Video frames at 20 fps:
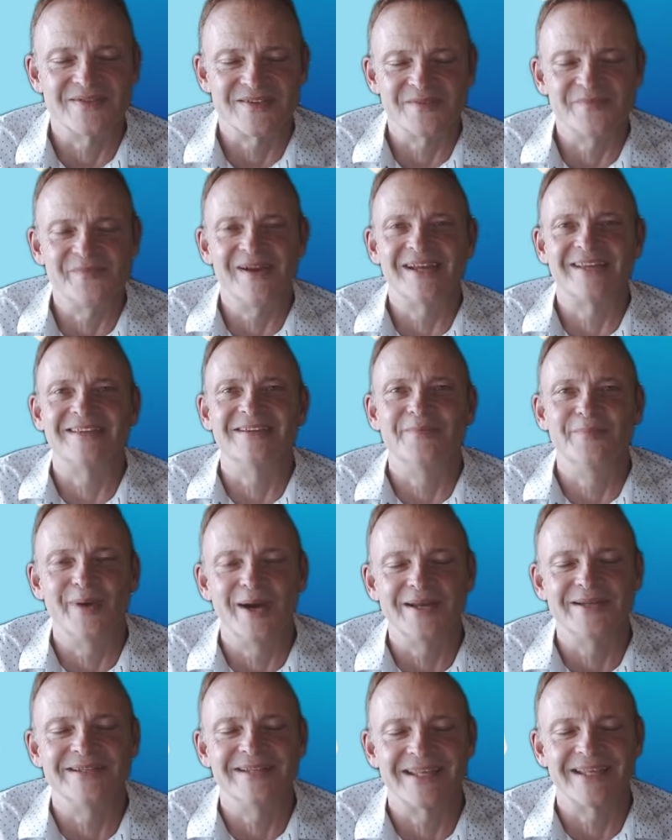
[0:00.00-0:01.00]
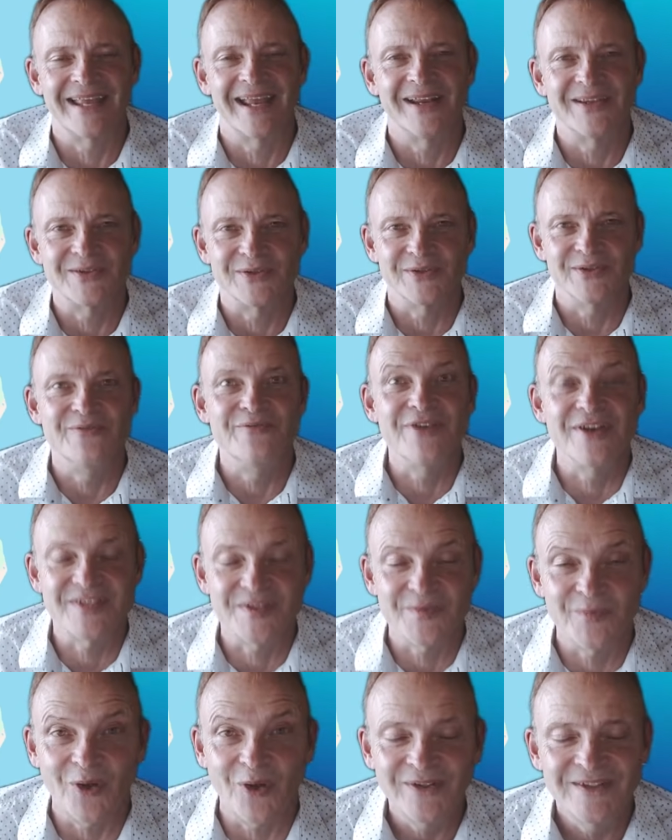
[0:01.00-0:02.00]
that make the button to cancel
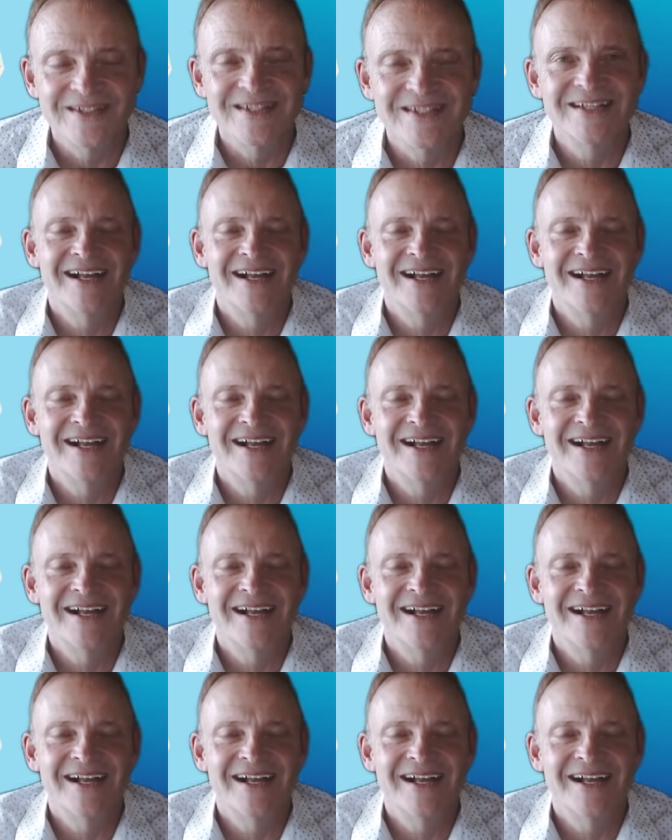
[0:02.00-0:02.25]
invisible.